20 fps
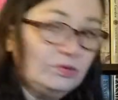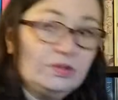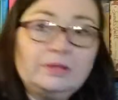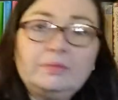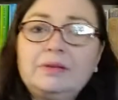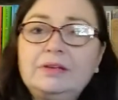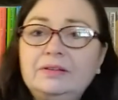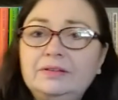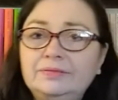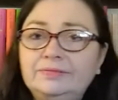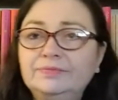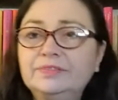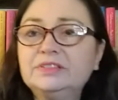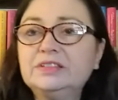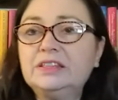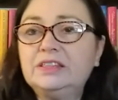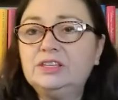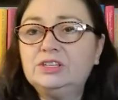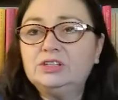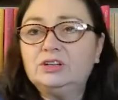let me set
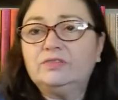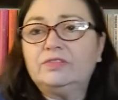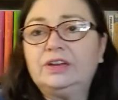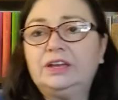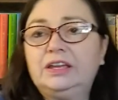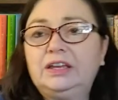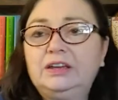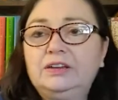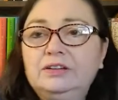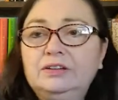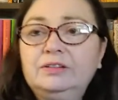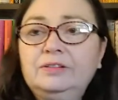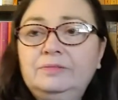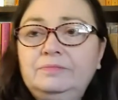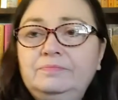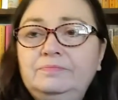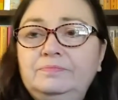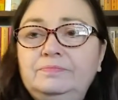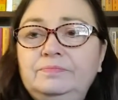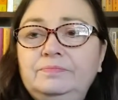these over here.
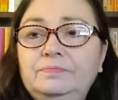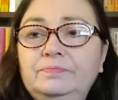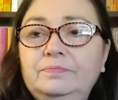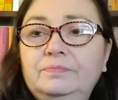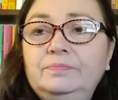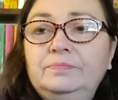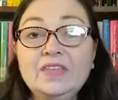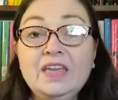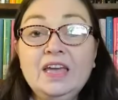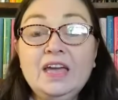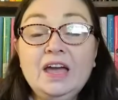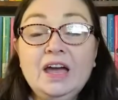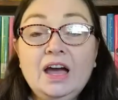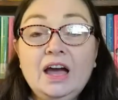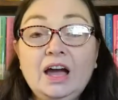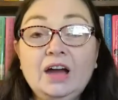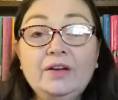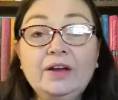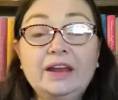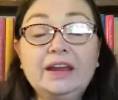
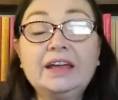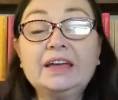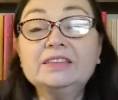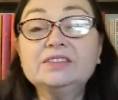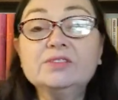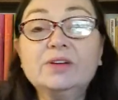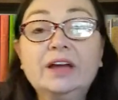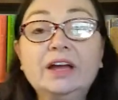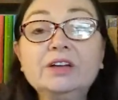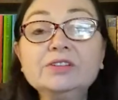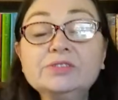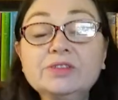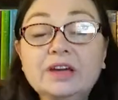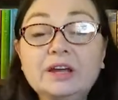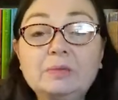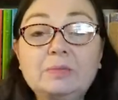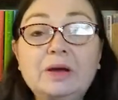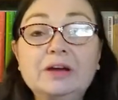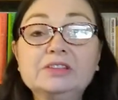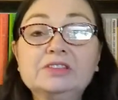All right, so I also got a
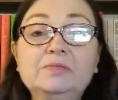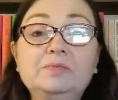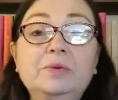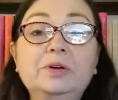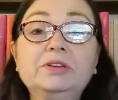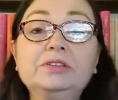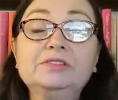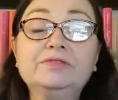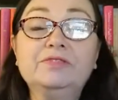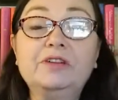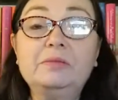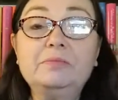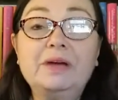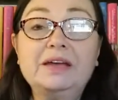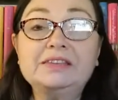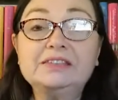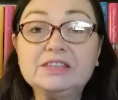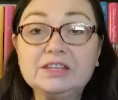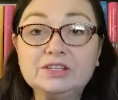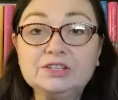box of books from my
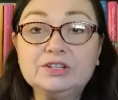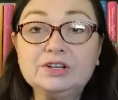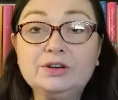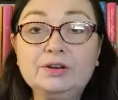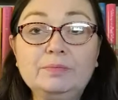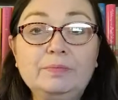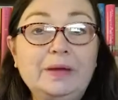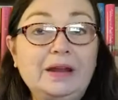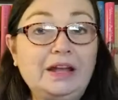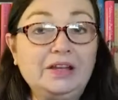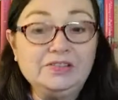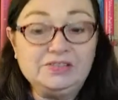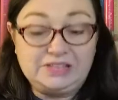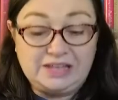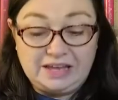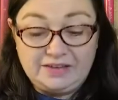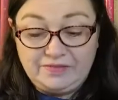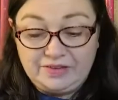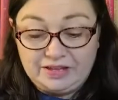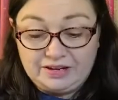sister, but I'll
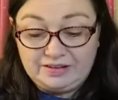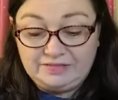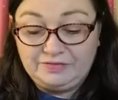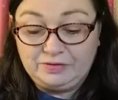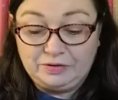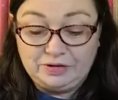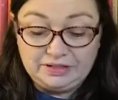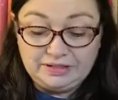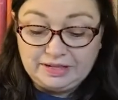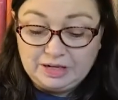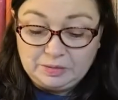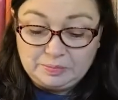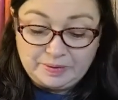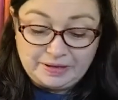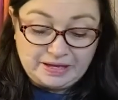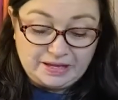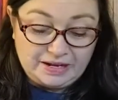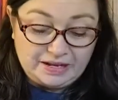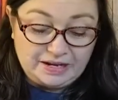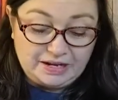save it for a little
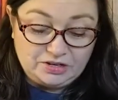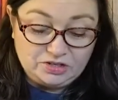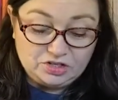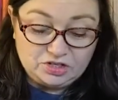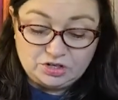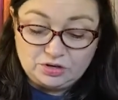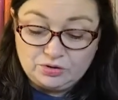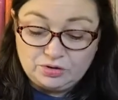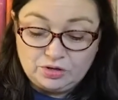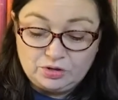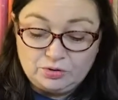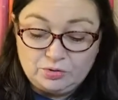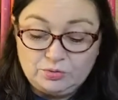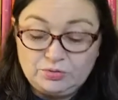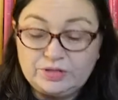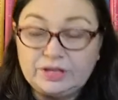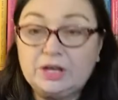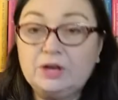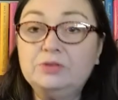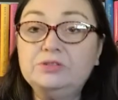bit, and I'll show you the
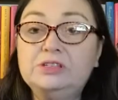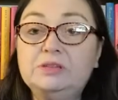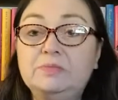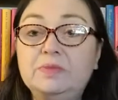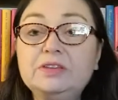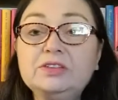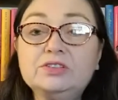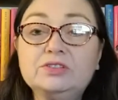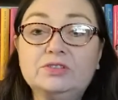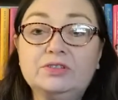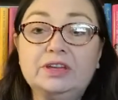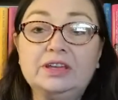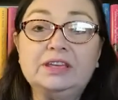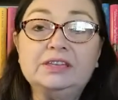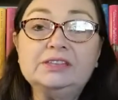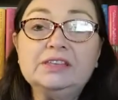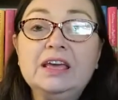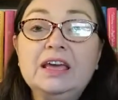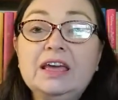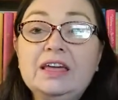cozy mysteries
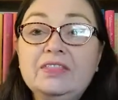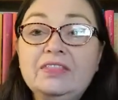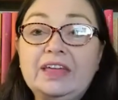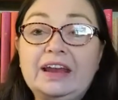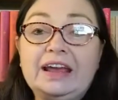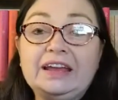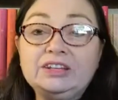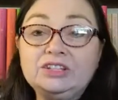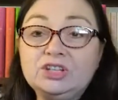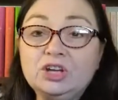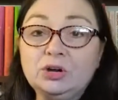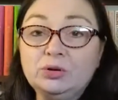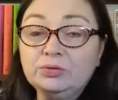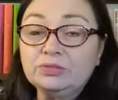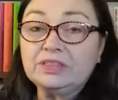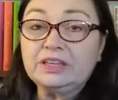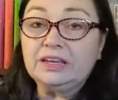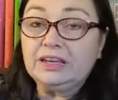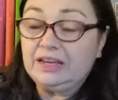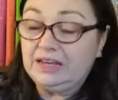that I don't
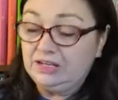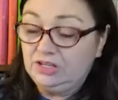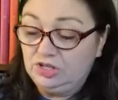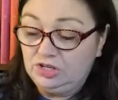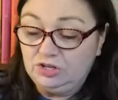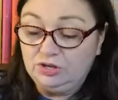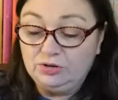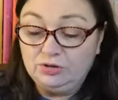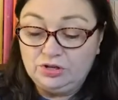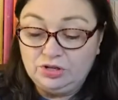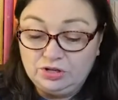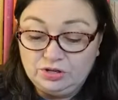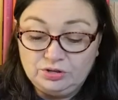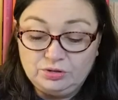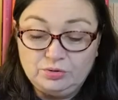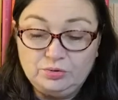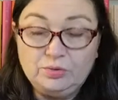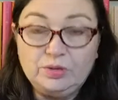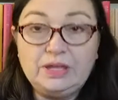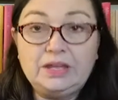think I showed
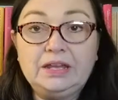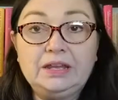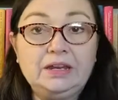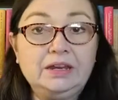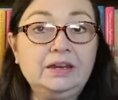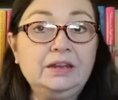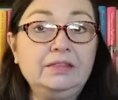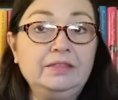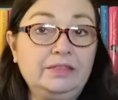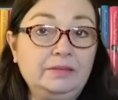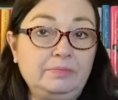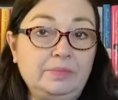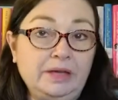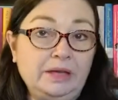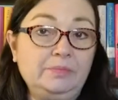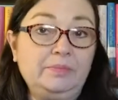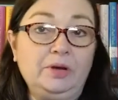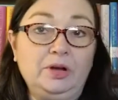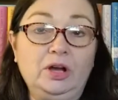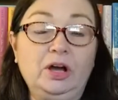you in the big
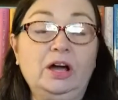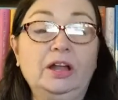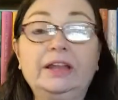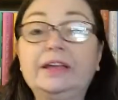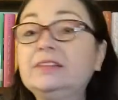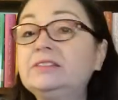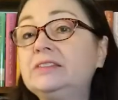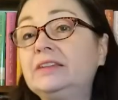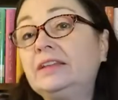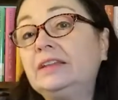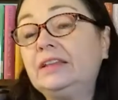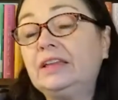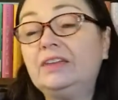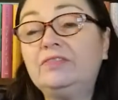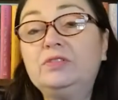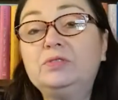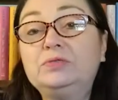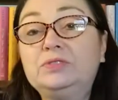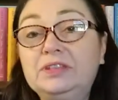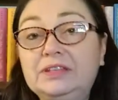book haul. Incidentally, if you
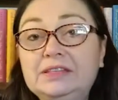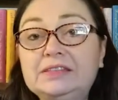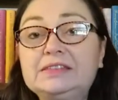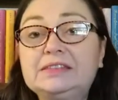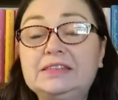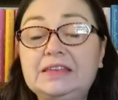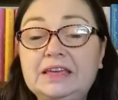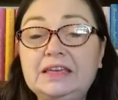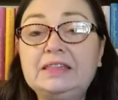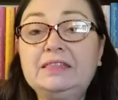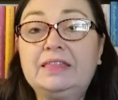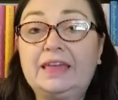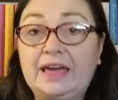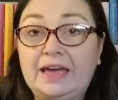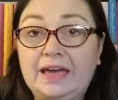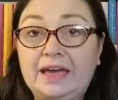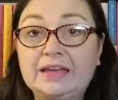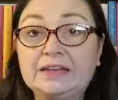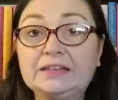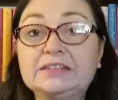didn't see
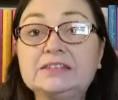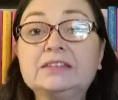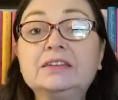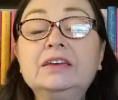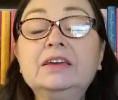that